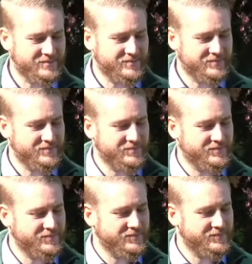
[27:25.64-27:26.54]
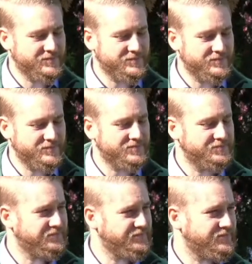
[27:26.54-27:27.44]

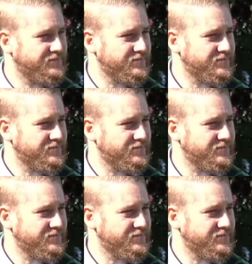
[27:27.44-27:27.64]
Nothing is said.